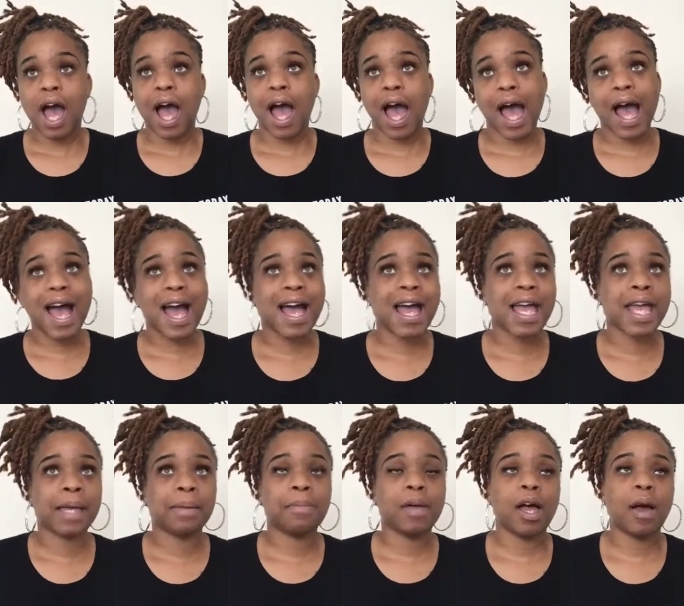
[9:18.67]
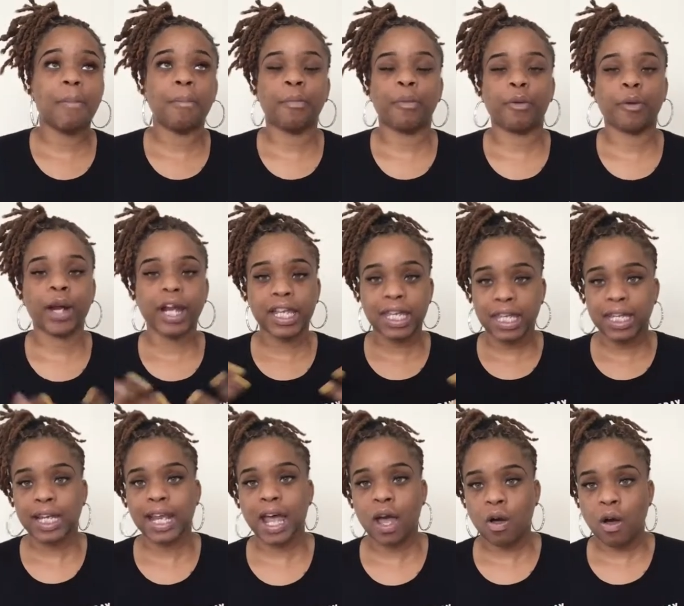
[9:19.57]
I'm
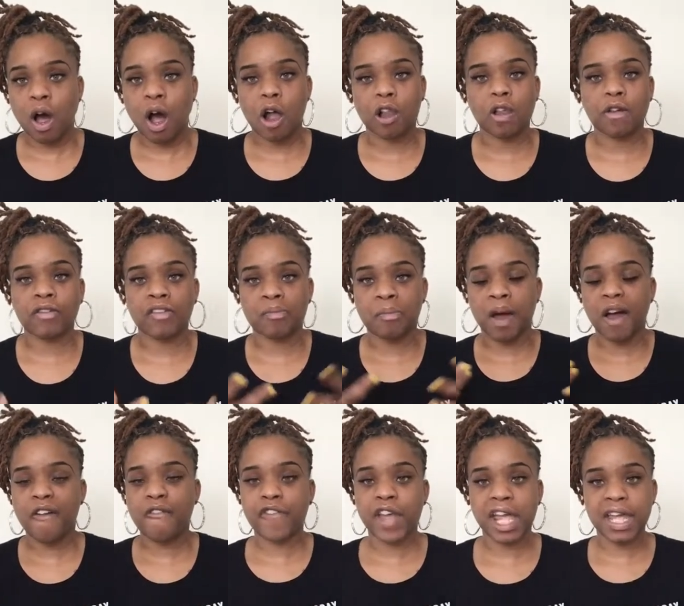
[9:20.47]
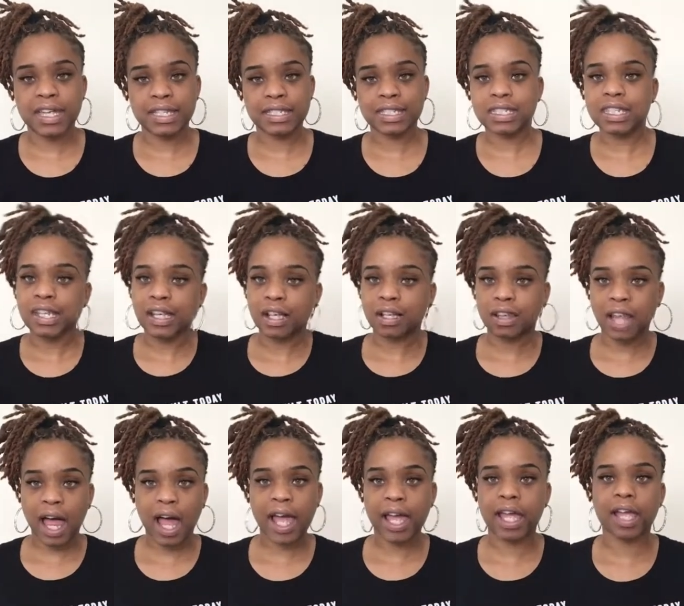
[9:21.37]
breaking out all over my face
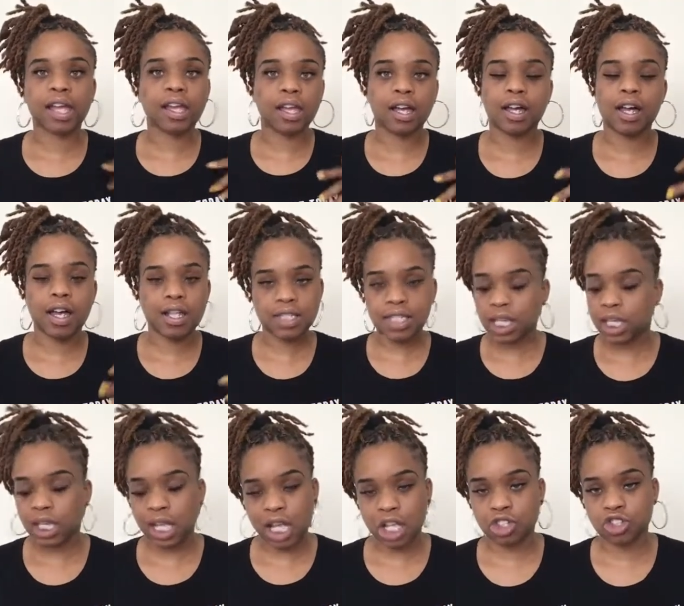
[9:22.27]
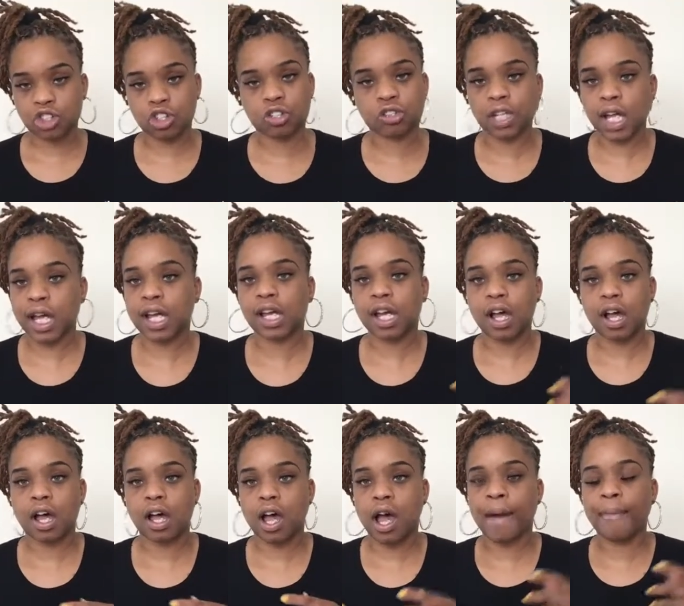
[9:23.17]
like a teenager, like
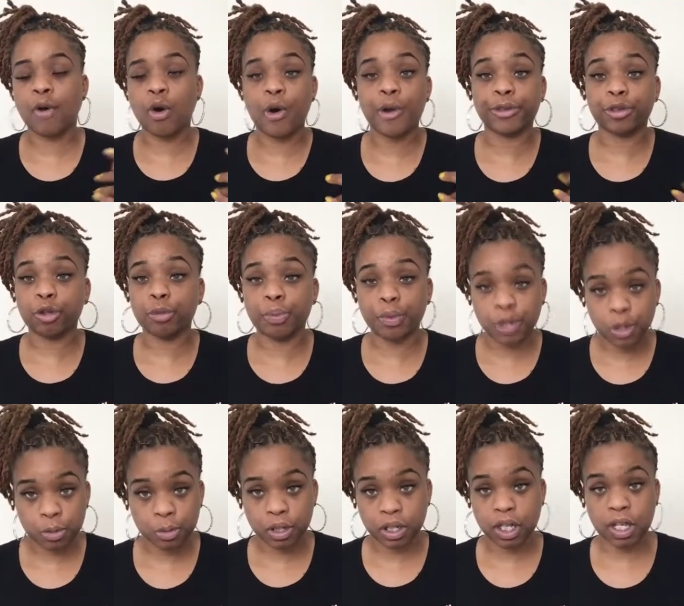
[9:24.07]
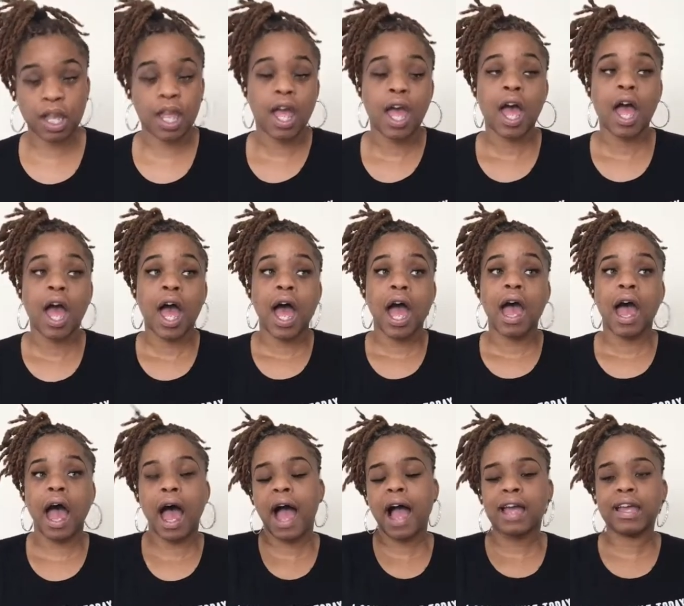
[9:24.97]
I'm going through puberty.
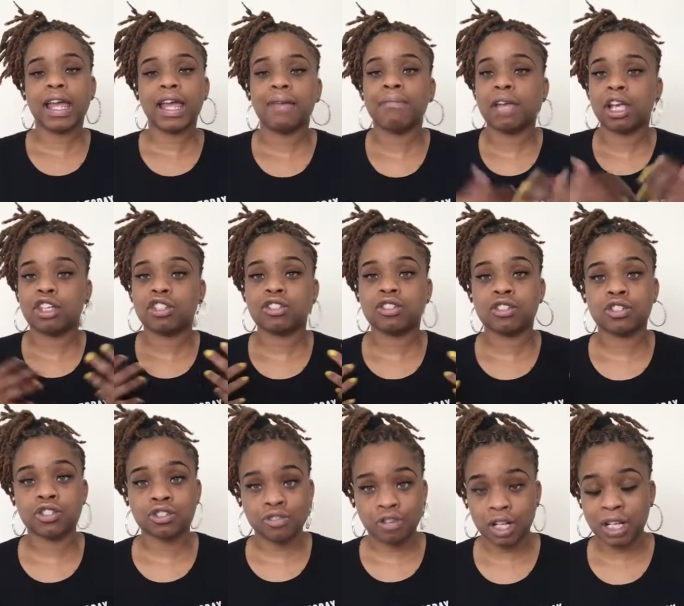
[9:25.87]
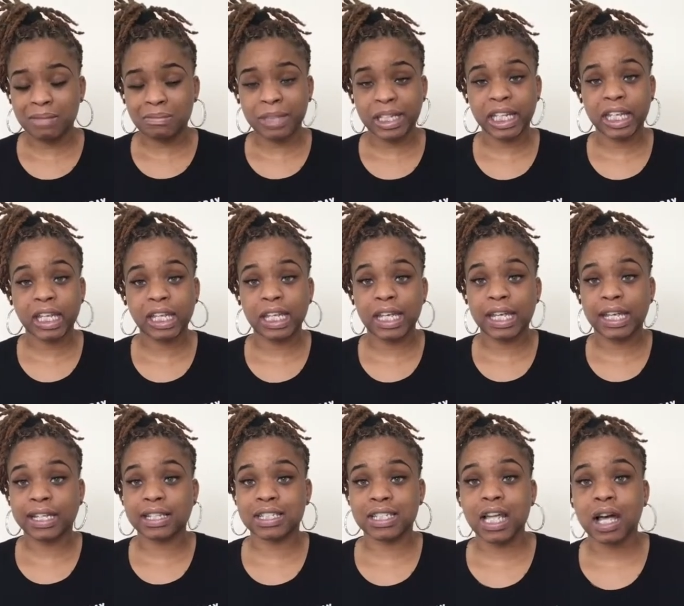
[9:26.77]
I am extremely
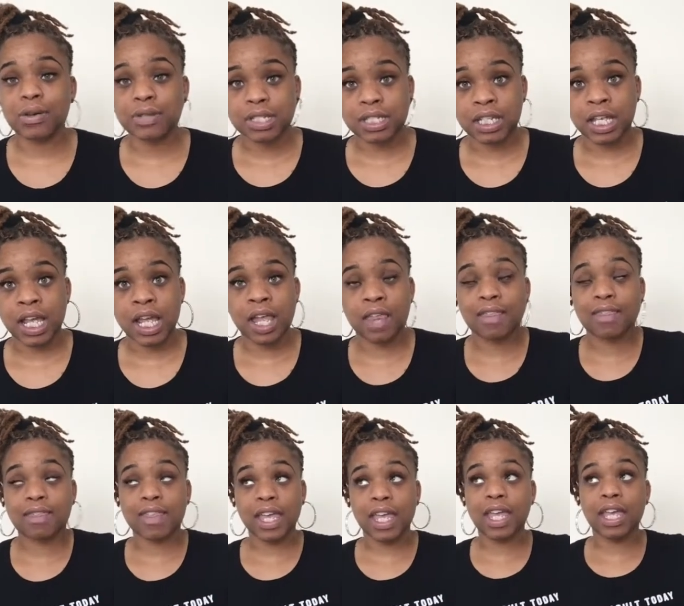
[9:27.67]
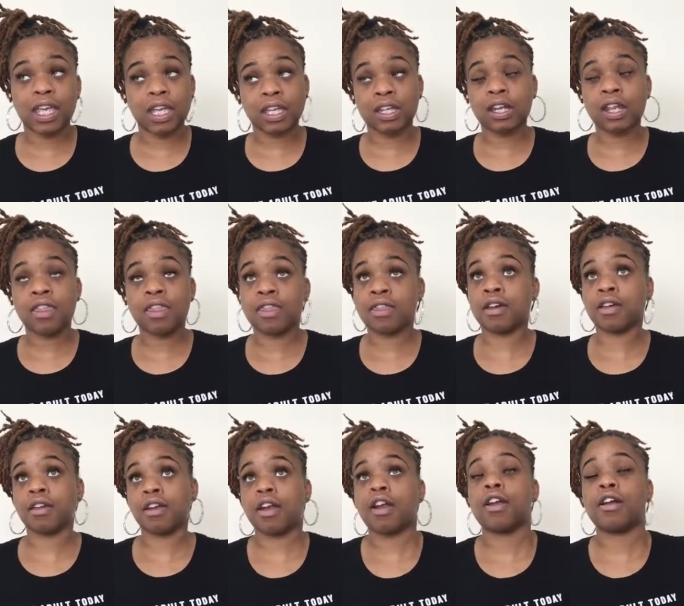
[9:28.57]
exhausted. And then the
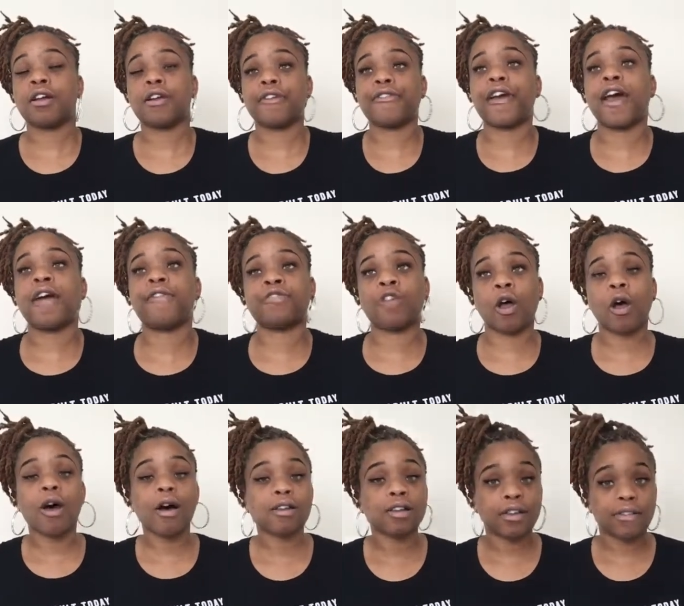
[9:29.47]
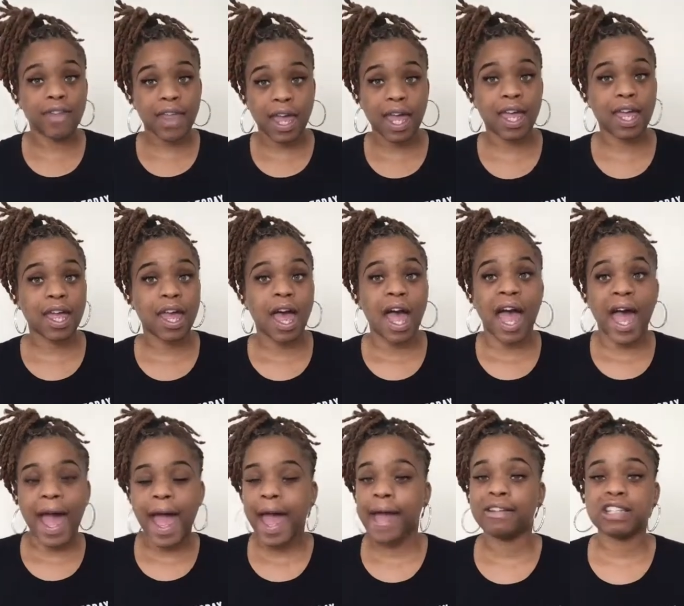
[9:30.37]
nerve, after all of that,
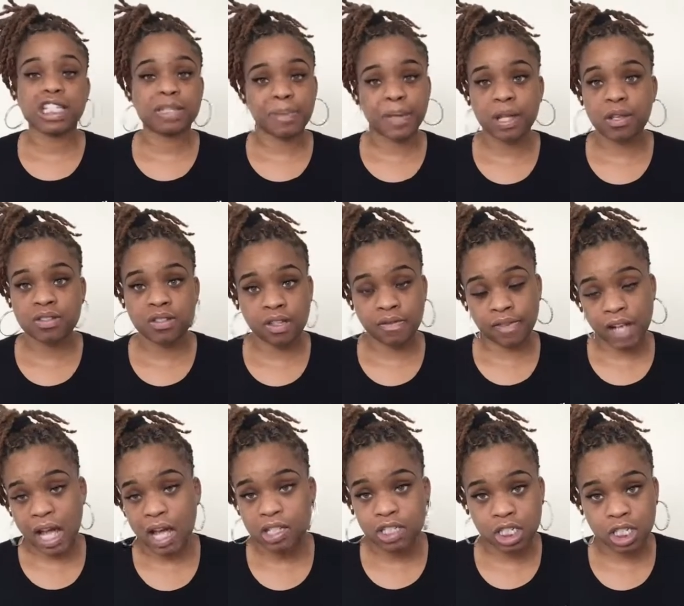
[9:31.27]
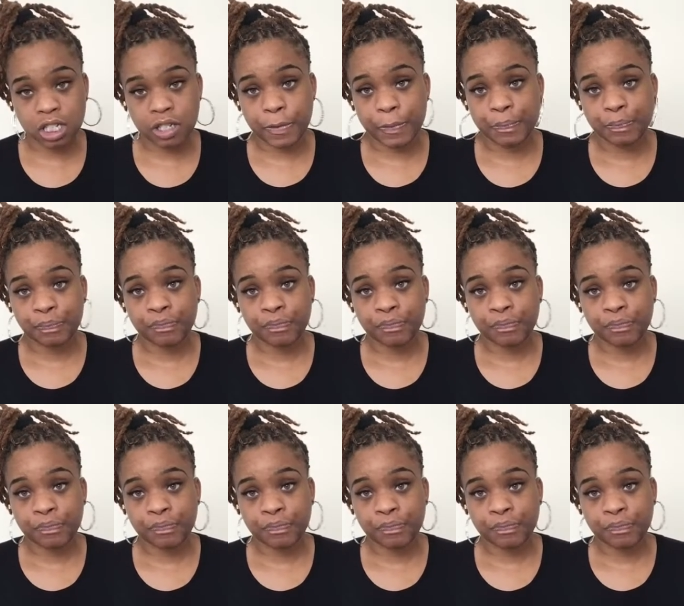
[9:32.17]
I have spells of nausea.